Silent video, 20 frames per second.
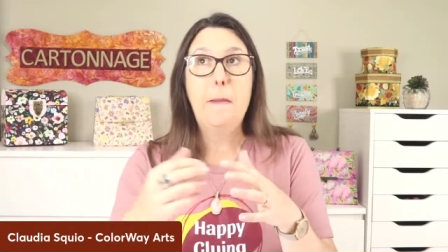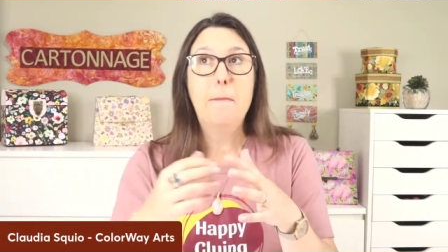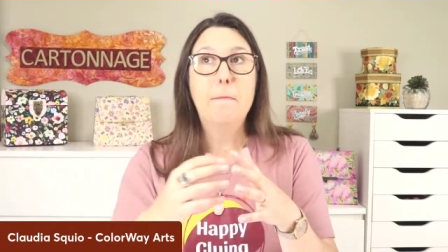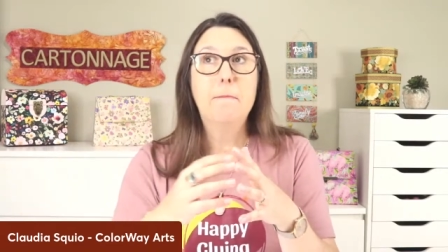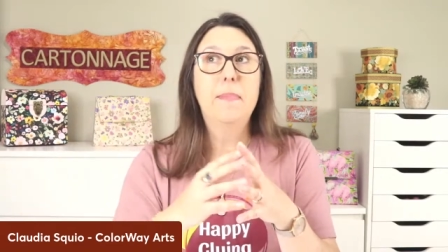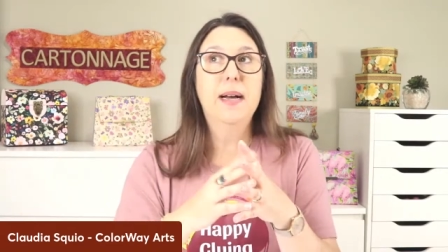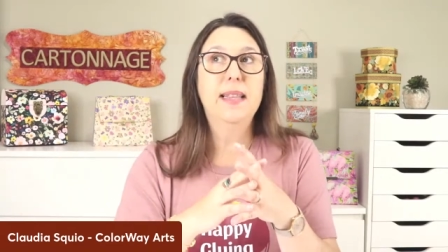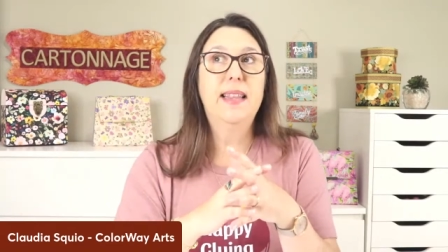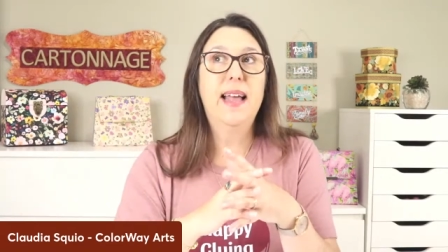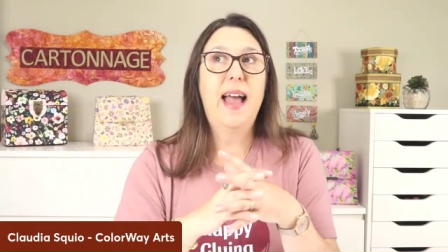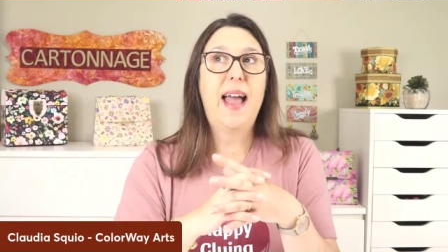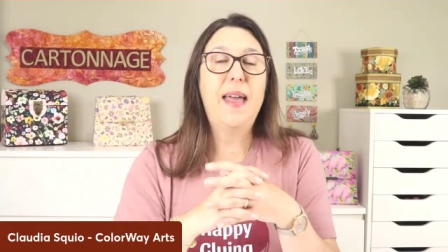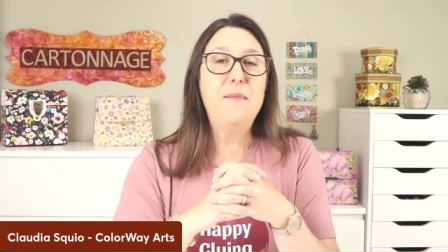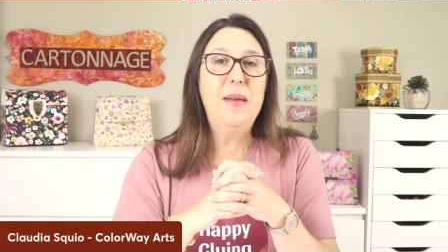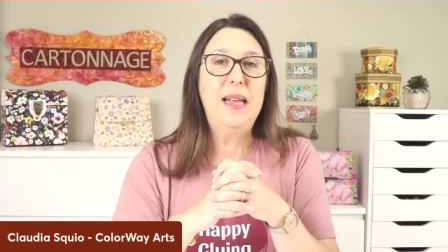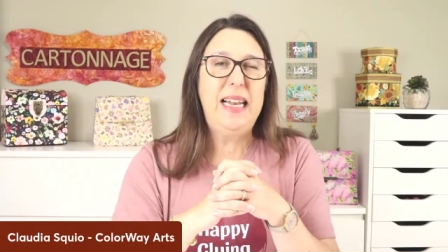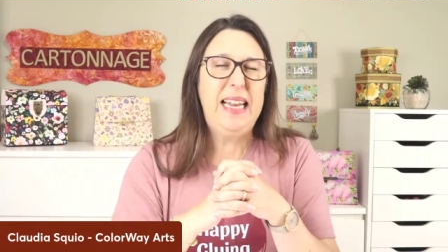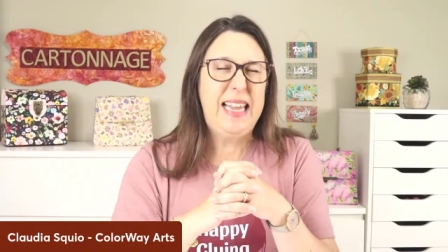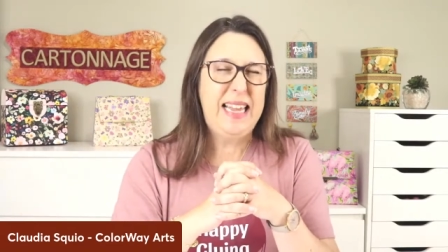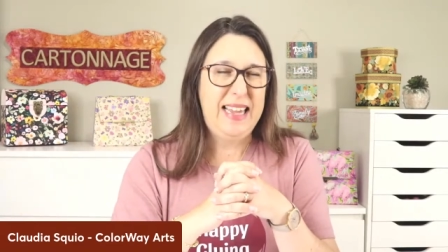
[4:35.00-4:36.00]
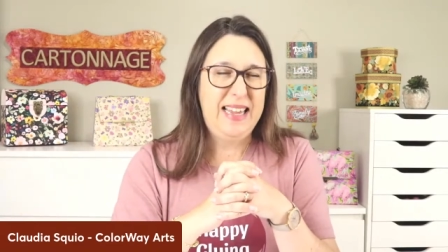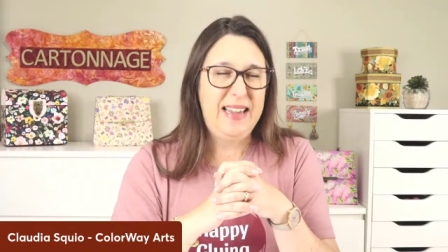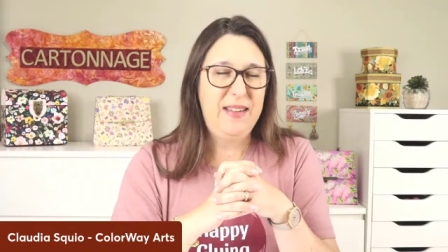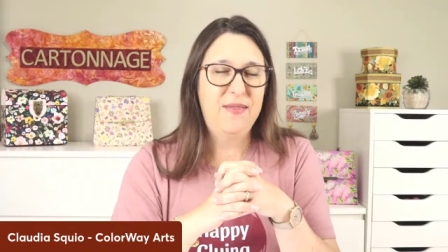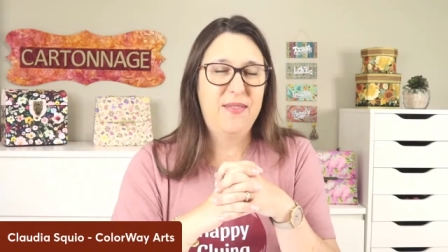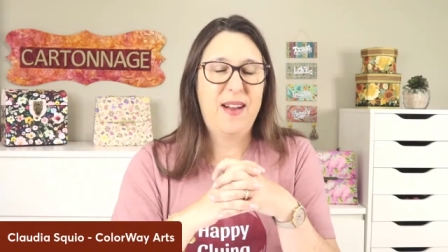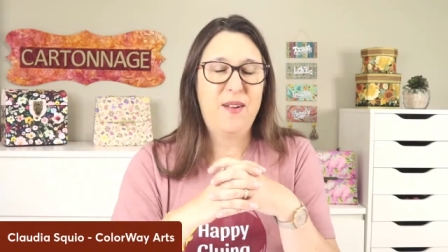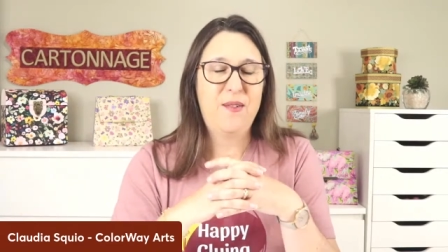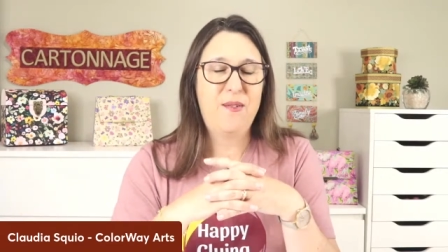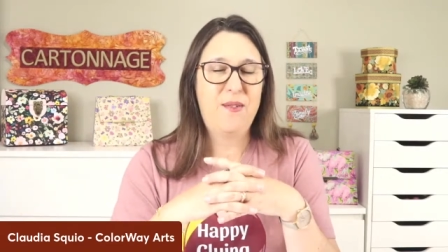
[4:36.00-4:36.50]
but I
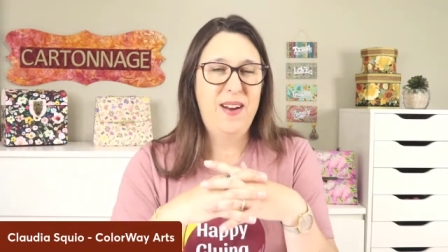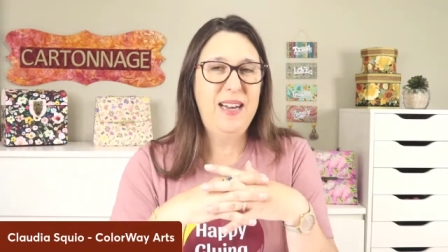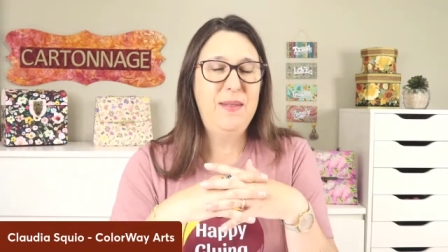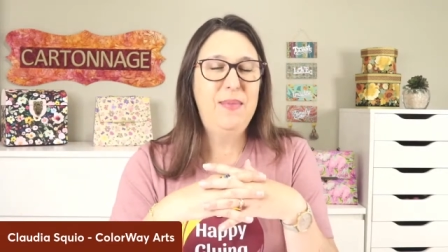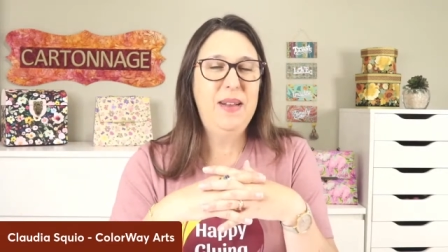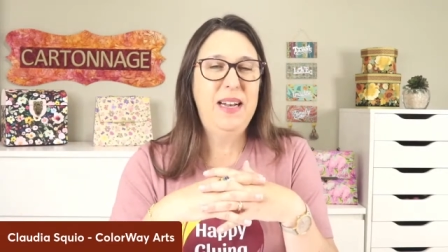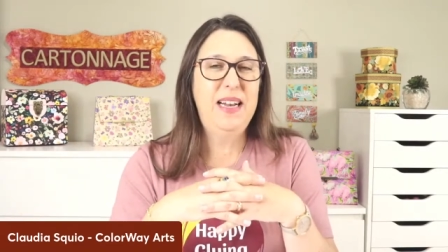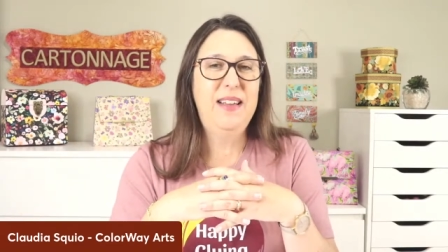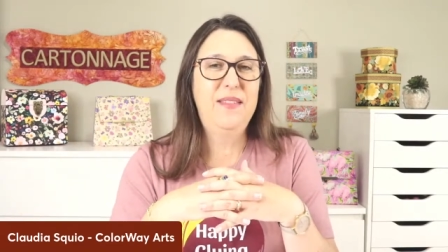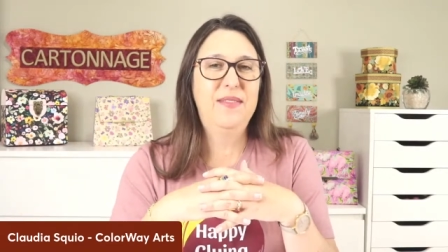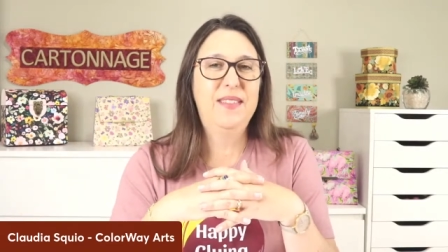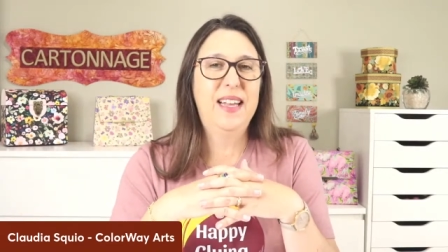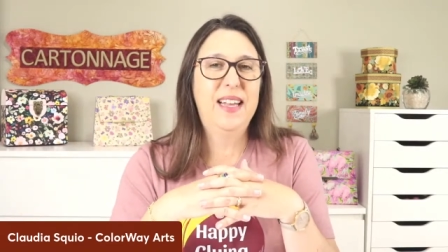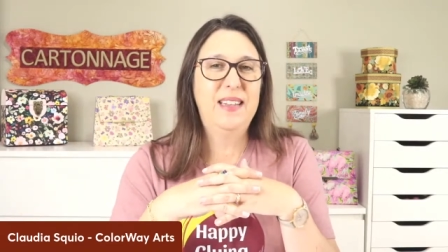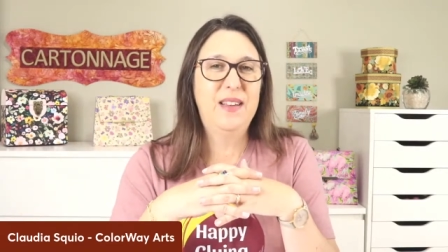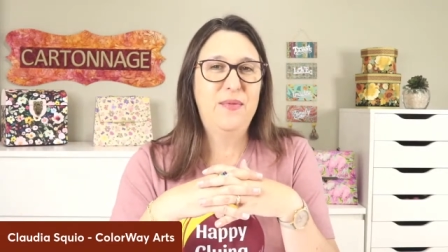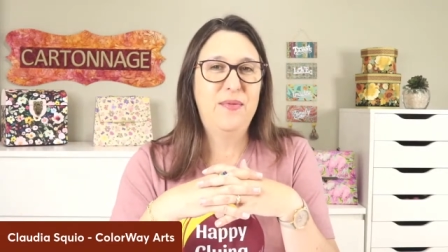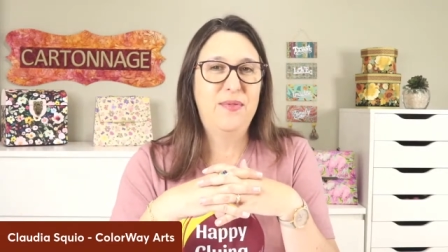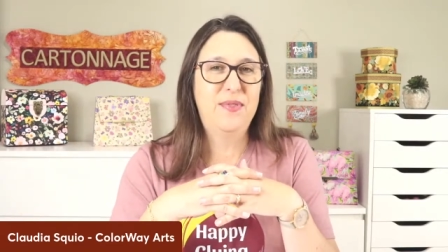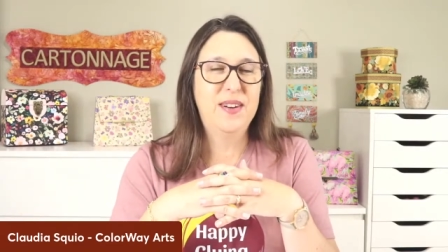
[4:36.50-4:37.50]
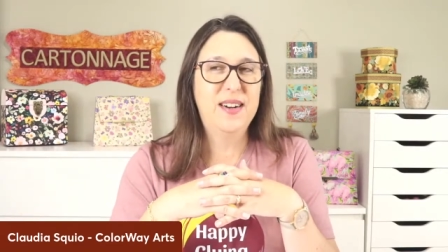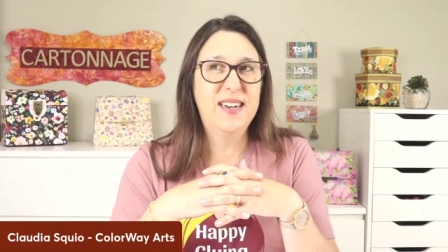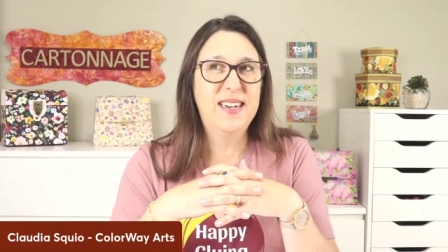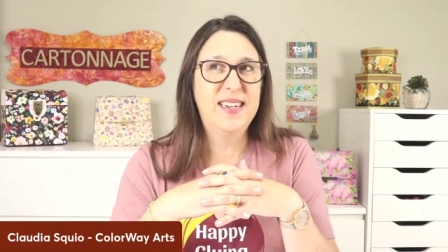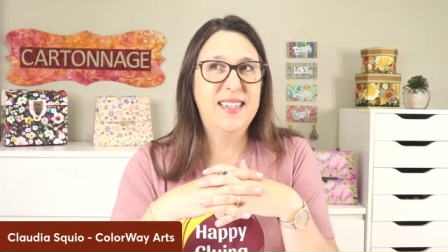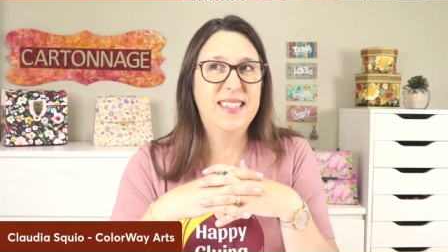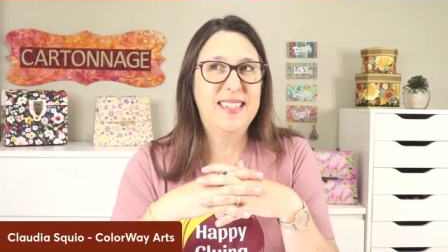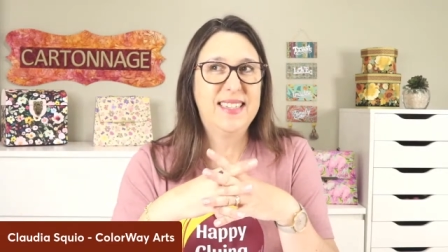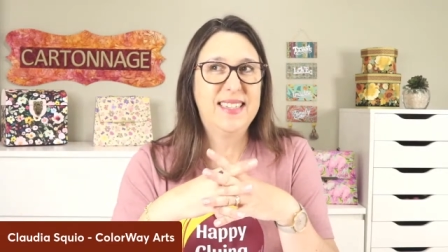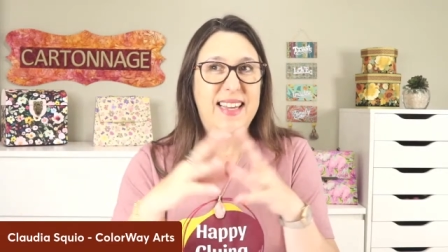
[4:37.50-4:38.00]
believe, I really believe that the
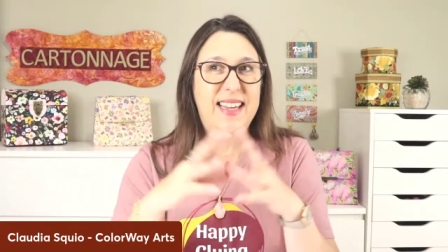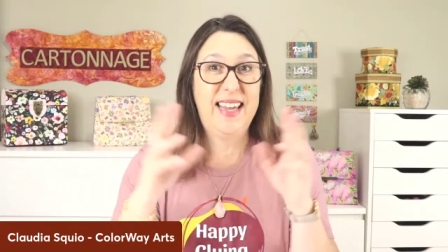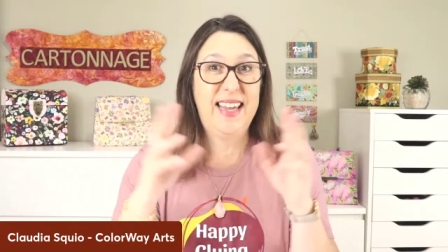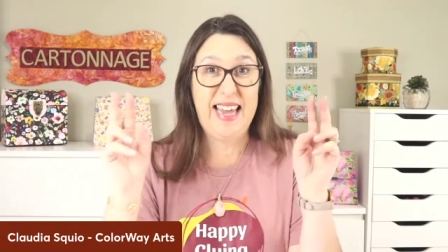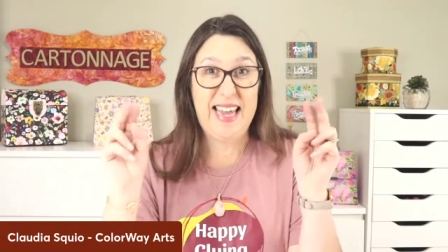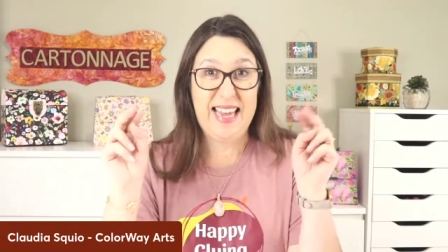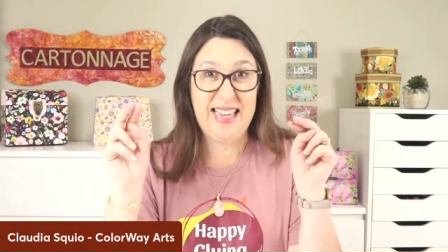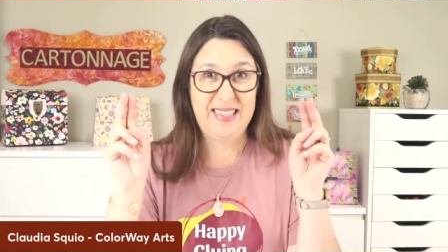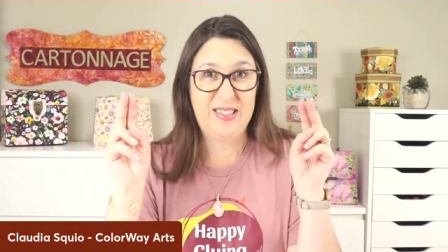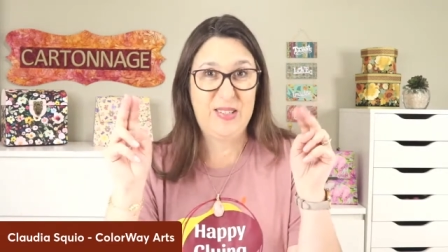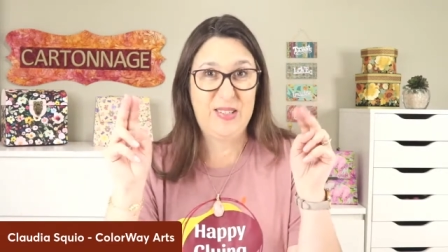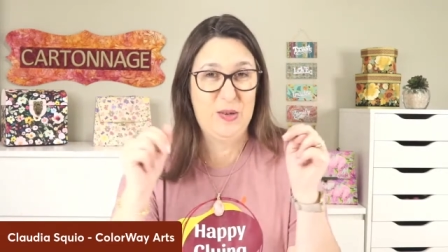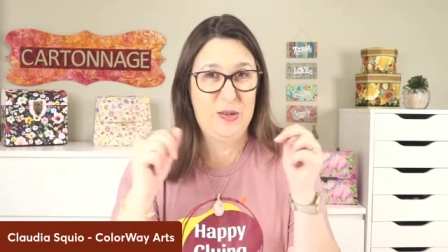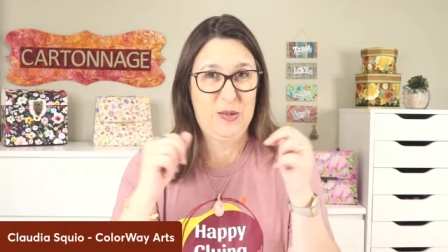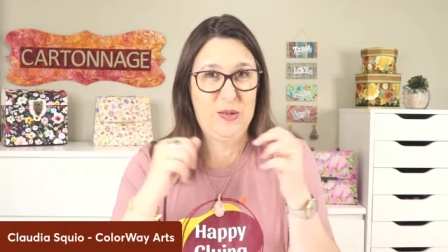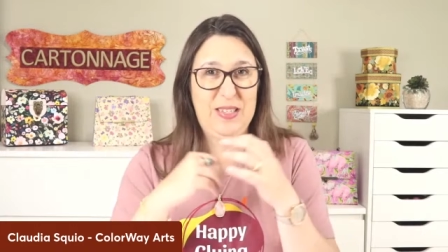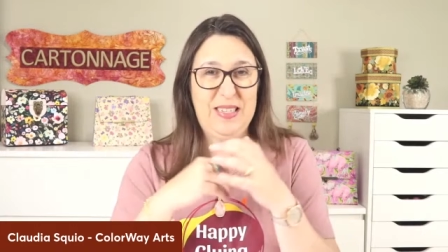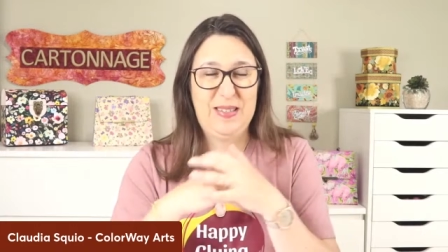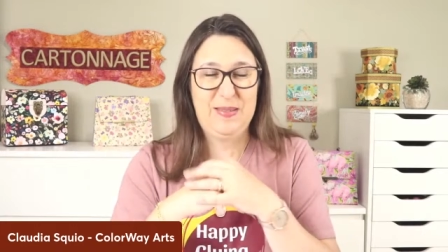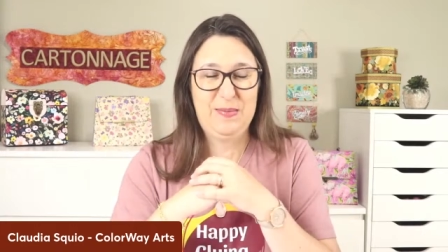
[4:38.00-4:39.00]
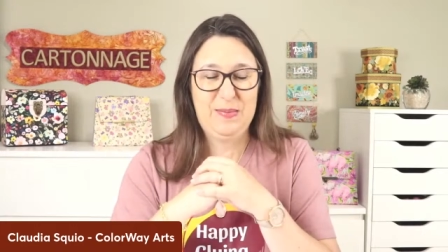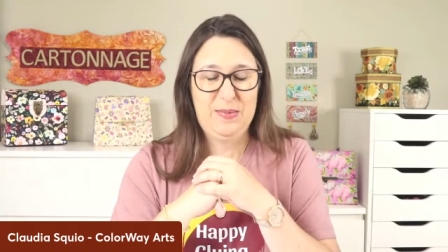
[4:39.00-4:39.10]
first kid, so to,